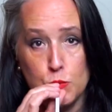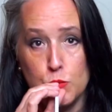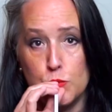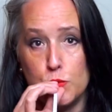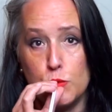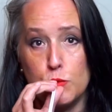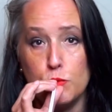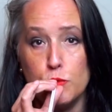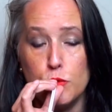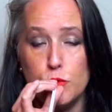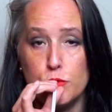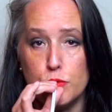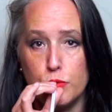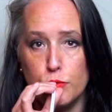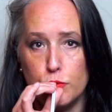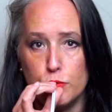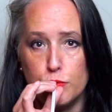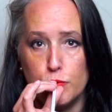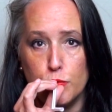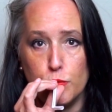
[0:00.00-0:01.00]
So I'm going to
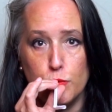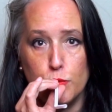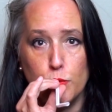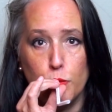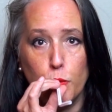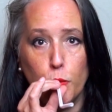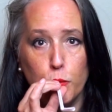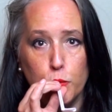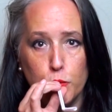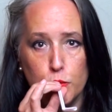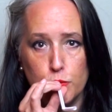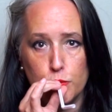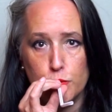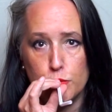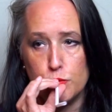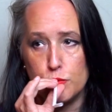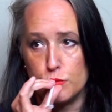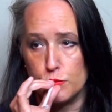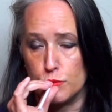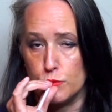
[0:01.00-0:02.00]
talk to you in
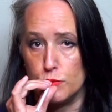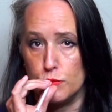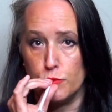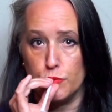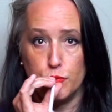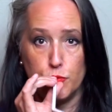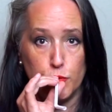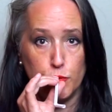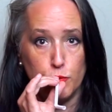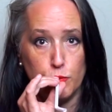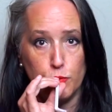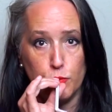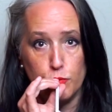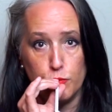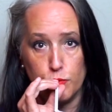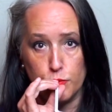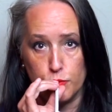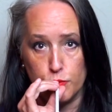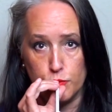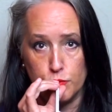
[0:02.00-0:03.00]
this style and talk
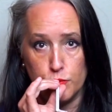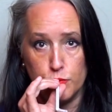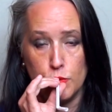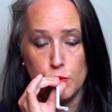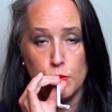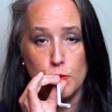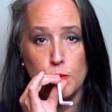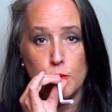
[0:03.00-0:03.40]
like this.